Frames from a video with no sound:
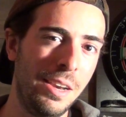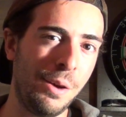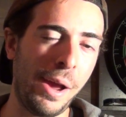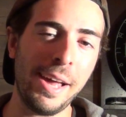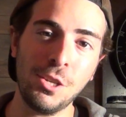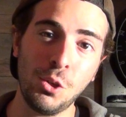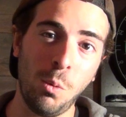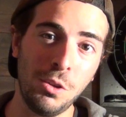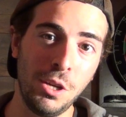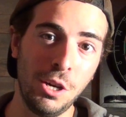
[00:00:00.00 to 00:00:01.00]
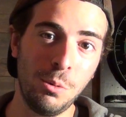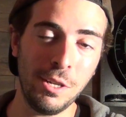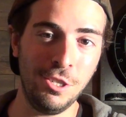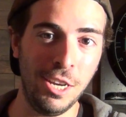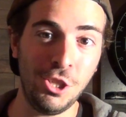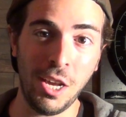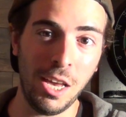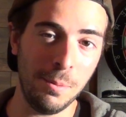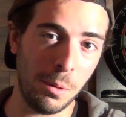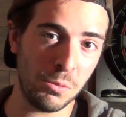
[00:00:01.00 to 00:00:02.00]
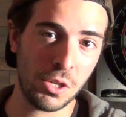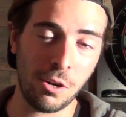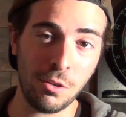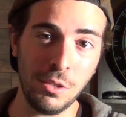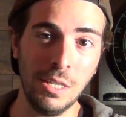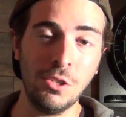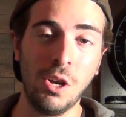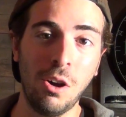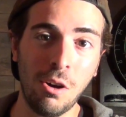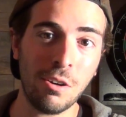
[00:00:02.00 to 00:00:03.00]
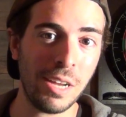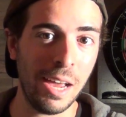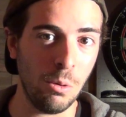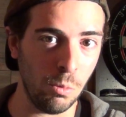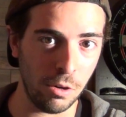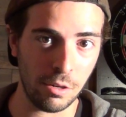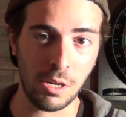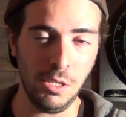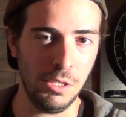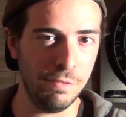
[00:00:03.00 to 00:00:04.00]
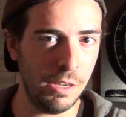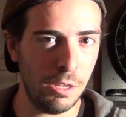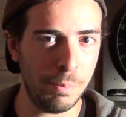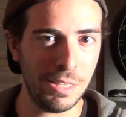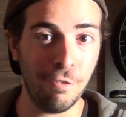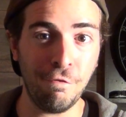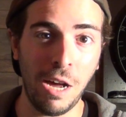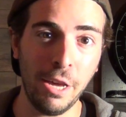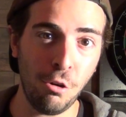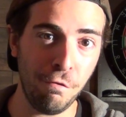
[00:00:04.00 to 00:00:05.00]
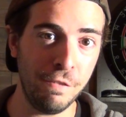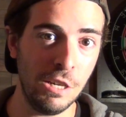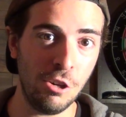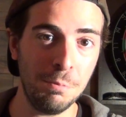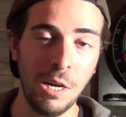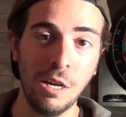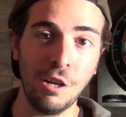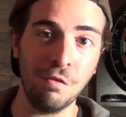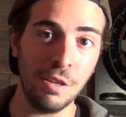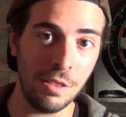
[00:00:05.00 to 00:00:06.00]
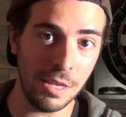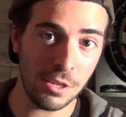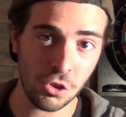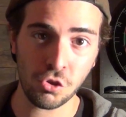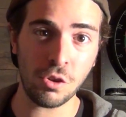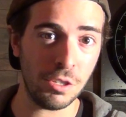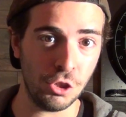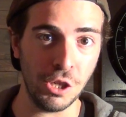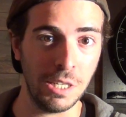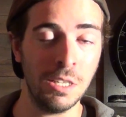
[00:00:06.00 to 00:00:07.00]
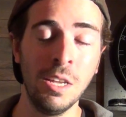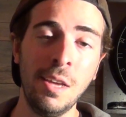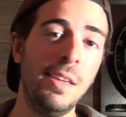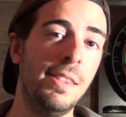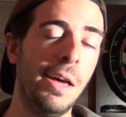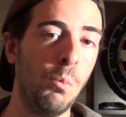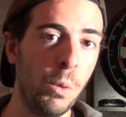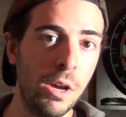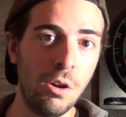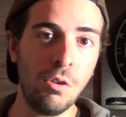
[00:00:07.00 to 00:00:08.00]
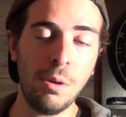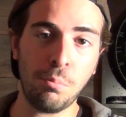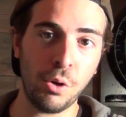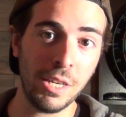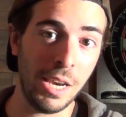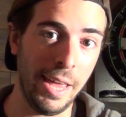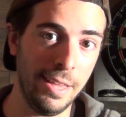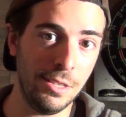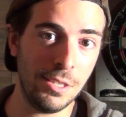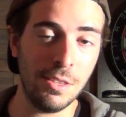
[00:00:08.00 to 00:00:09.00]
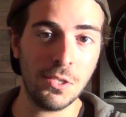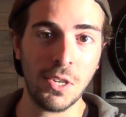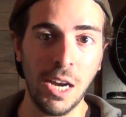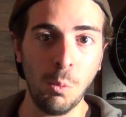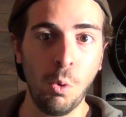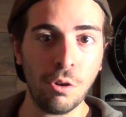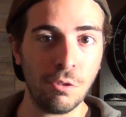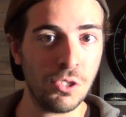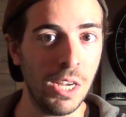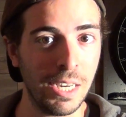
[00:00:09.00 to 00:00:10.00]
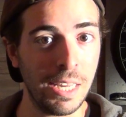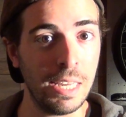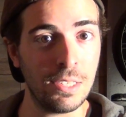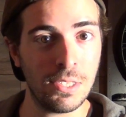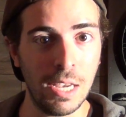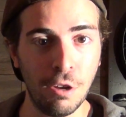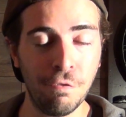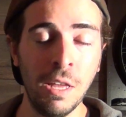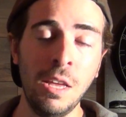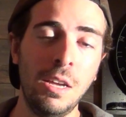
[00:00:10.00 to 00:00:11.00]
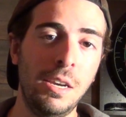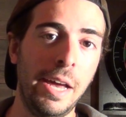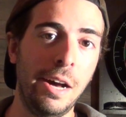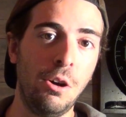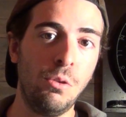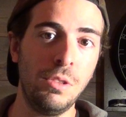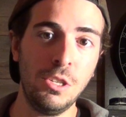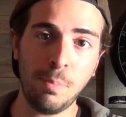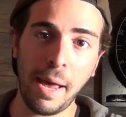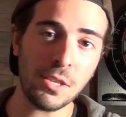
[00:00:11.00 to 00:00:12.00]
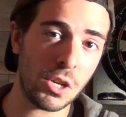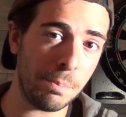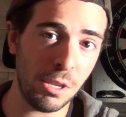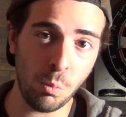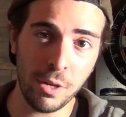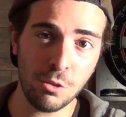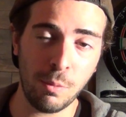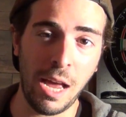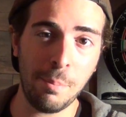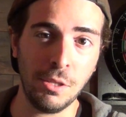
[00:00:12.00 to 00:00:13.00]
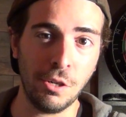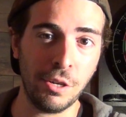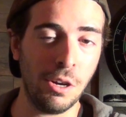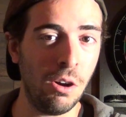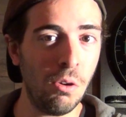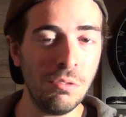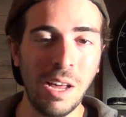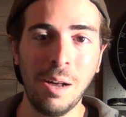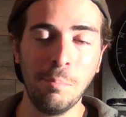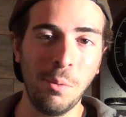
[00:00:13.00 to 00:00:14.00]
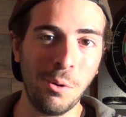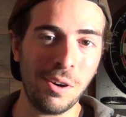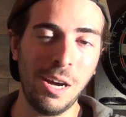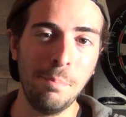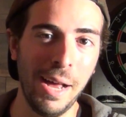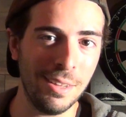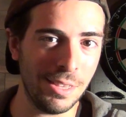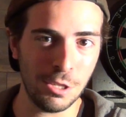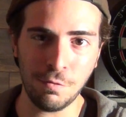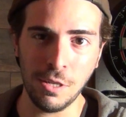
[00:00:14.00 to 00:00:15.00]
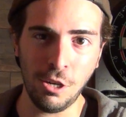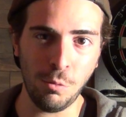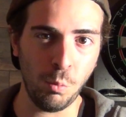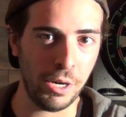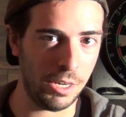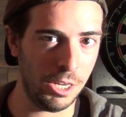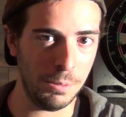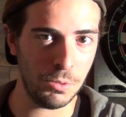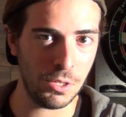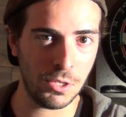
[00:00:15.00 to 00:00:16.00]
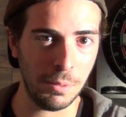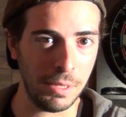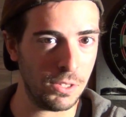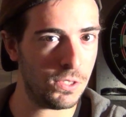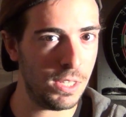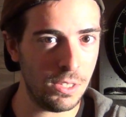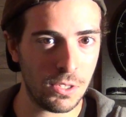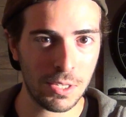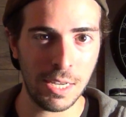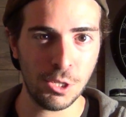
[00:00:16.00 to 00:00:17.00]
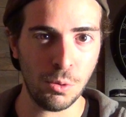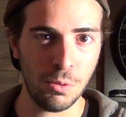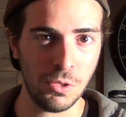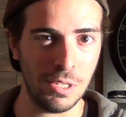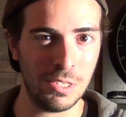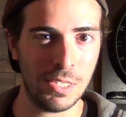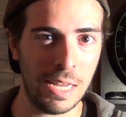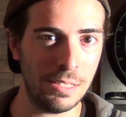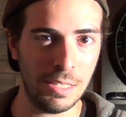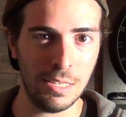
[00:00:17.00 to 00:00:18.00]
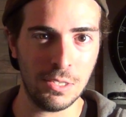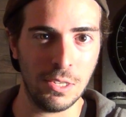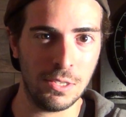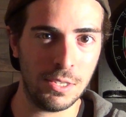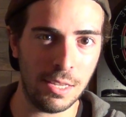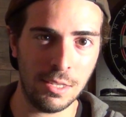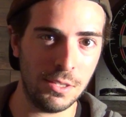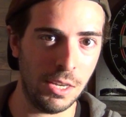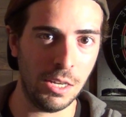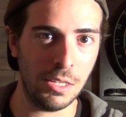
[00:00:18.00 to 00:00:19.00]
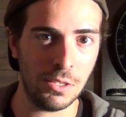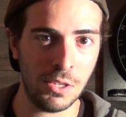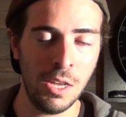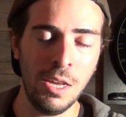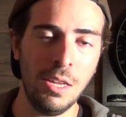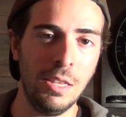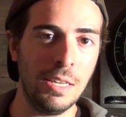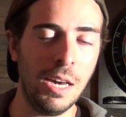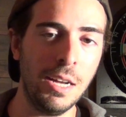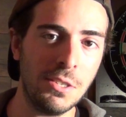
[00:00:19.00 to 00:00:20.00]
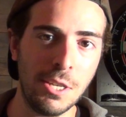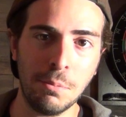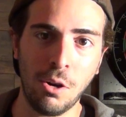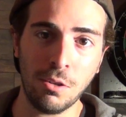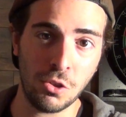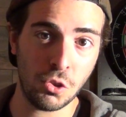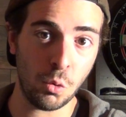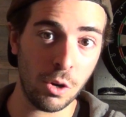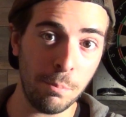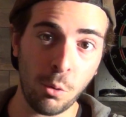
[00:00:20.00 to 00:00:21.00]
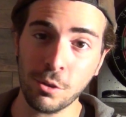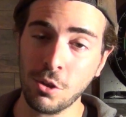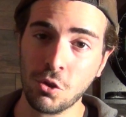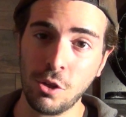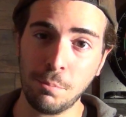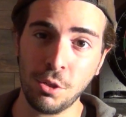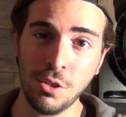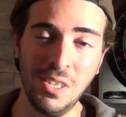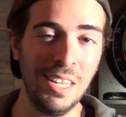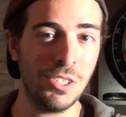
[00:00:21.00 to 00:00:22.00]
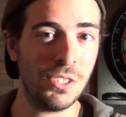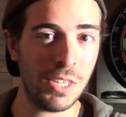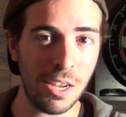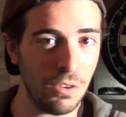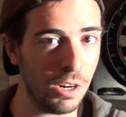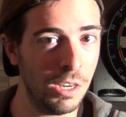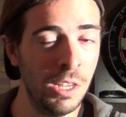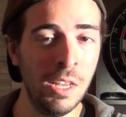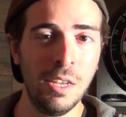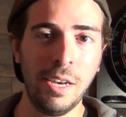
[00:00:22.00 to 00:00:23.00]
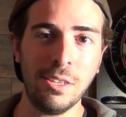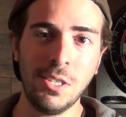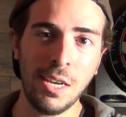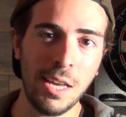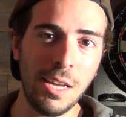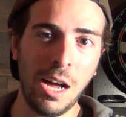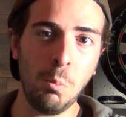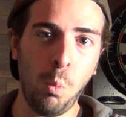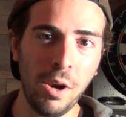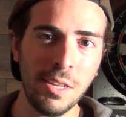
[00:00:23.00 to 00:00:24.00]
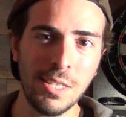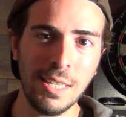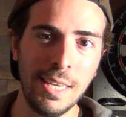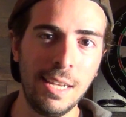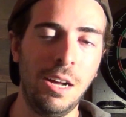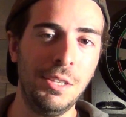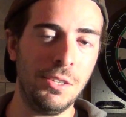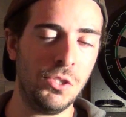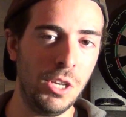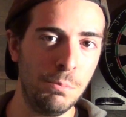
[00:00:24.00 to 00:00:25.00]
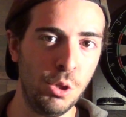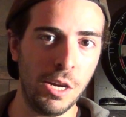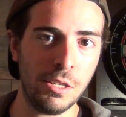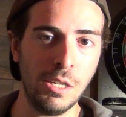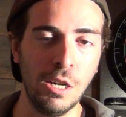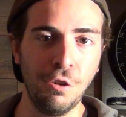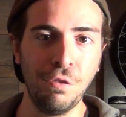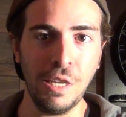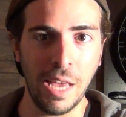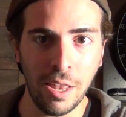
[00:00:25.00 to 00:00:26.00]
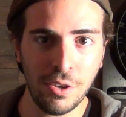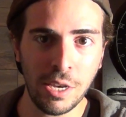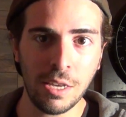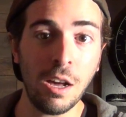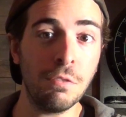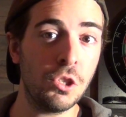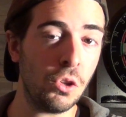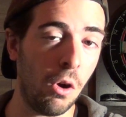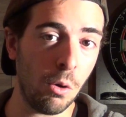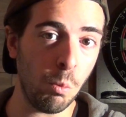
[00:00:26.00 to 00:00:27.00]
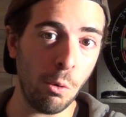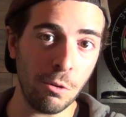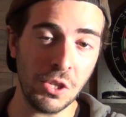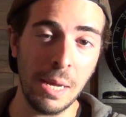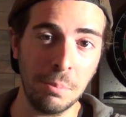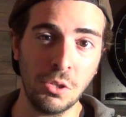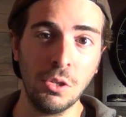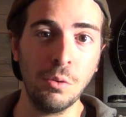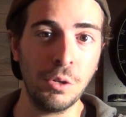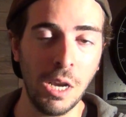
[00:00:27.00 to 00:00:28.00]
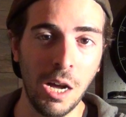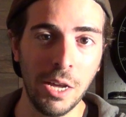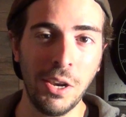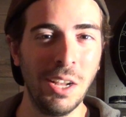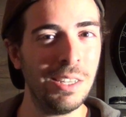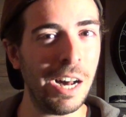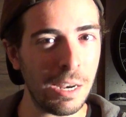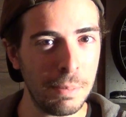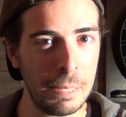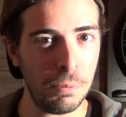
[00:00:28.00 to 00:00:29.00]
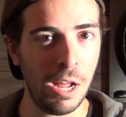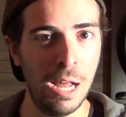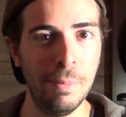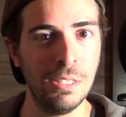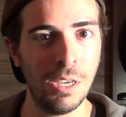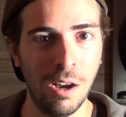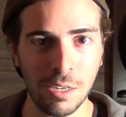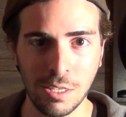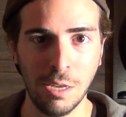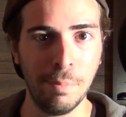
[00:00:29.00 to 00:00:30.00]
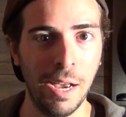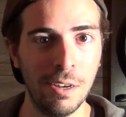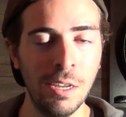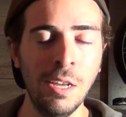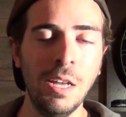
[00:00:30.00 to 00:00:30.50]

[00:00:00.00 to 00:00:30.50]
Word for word: Now, as you all know, J.J. Abrams currently is hard at work on developing the final film of this trilogy that will bring an end to the Skywalker Saga itself. Now, these past couple of weeks, we have been learning a whole lot more about this film when it comes to some of the scene schedules, the set leaks, the set designs, the concept art and storyboard descriptions, etc. Now today I wanted to get on the subject of the ending of Star Wars Episode 9. A lot of people have been talking about